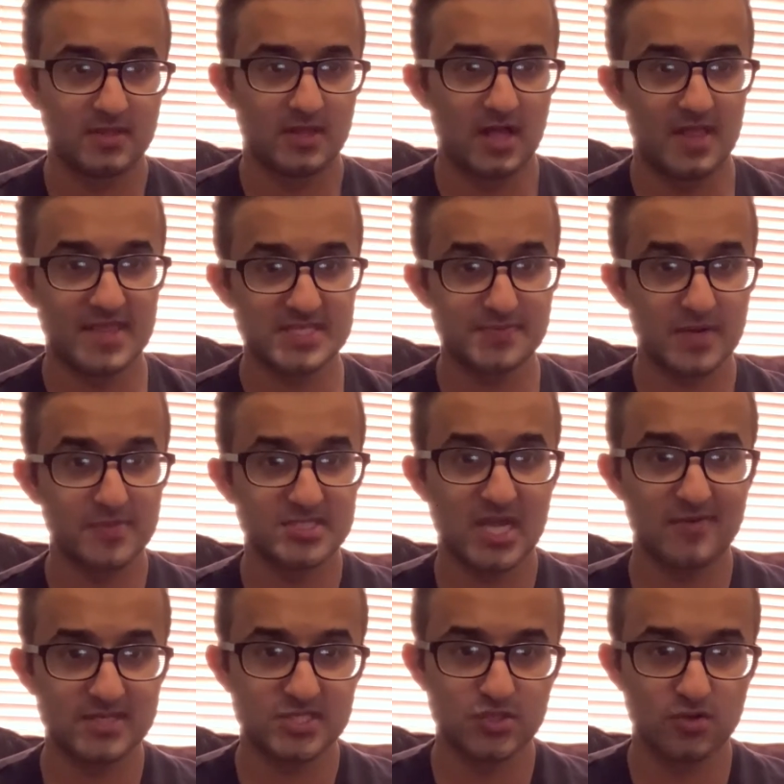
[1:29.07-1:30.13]
And that's pretty much
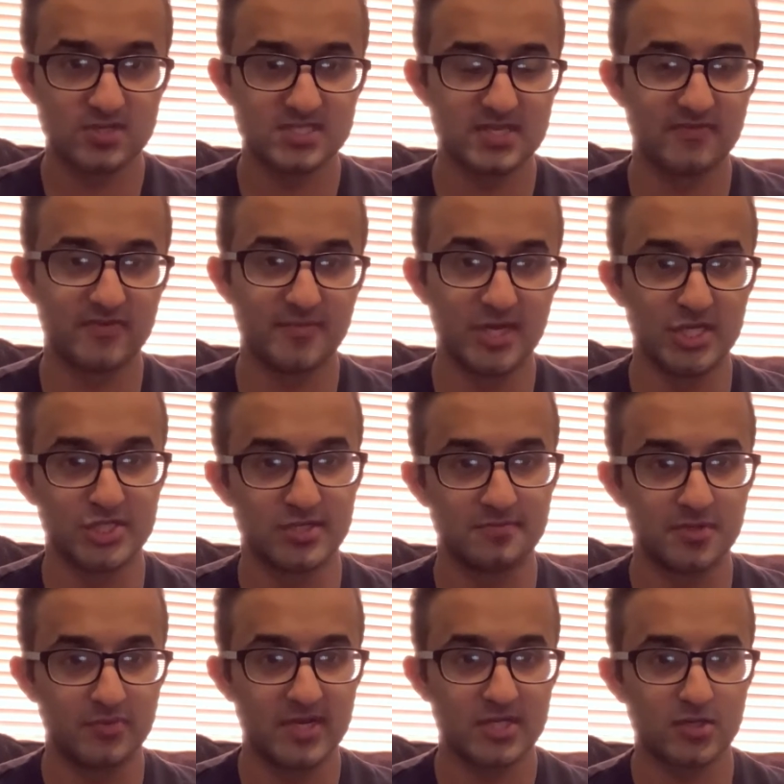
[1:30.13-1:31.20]
how I source the information,
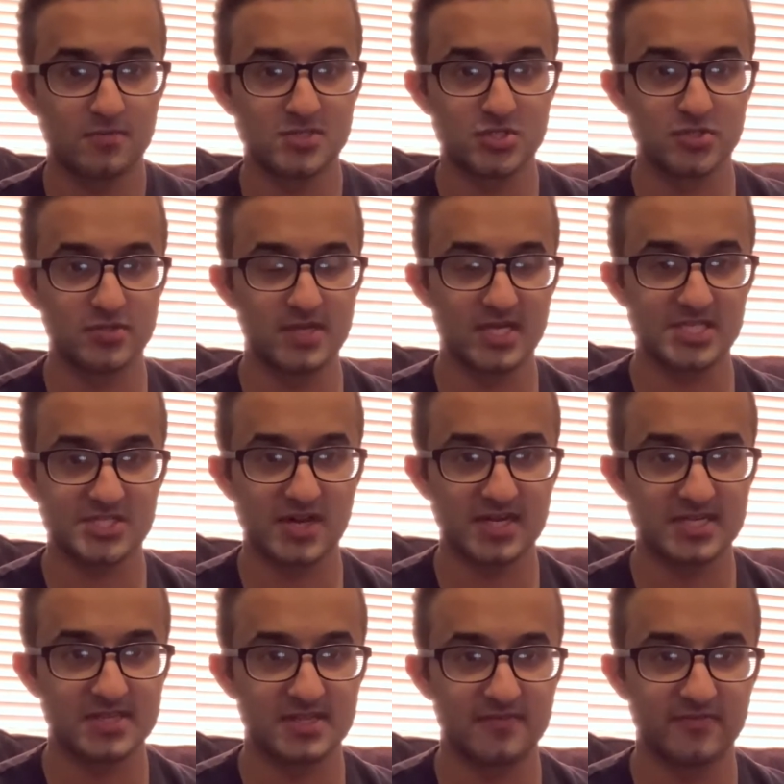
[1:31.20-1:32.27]
but when it comes to
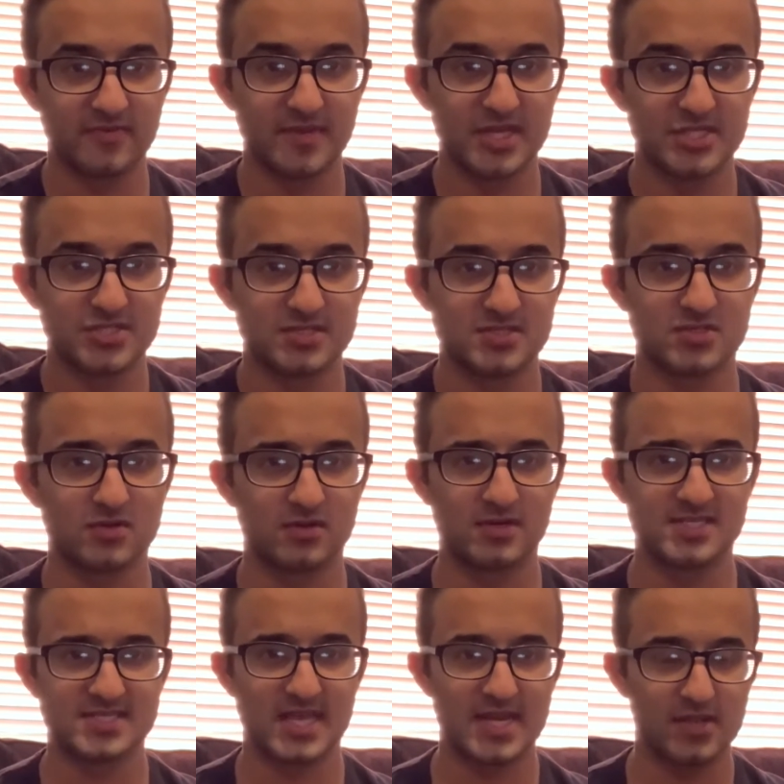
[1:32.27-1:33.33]
extracting the information, so
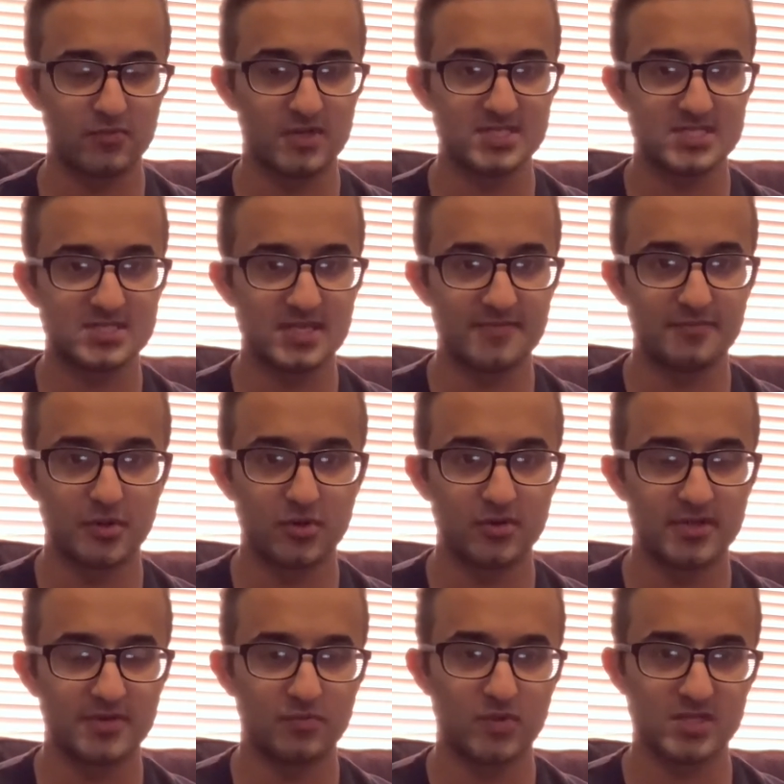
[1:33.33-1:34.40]
deciding what's
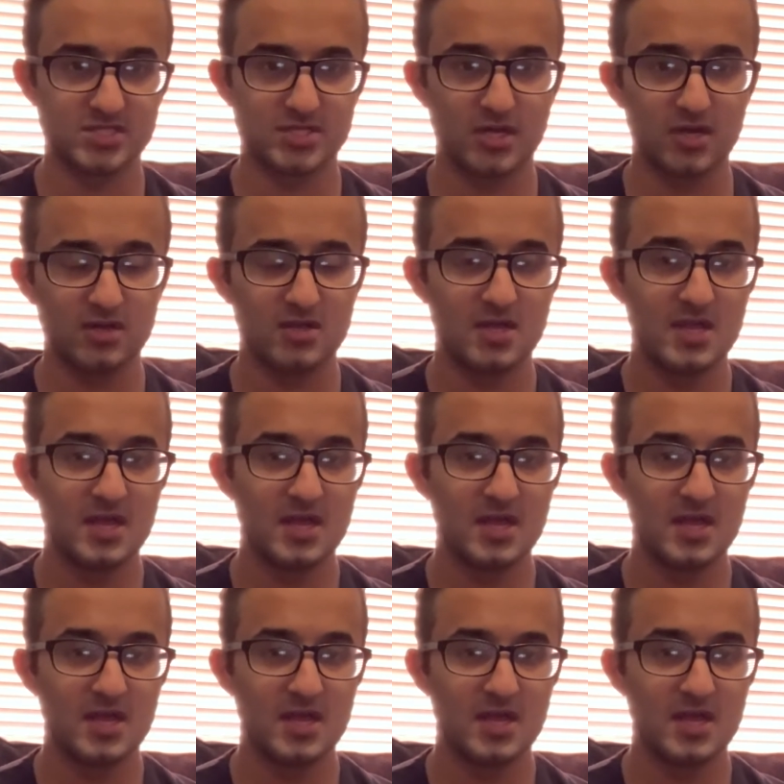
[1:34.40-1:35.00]
important and what's not,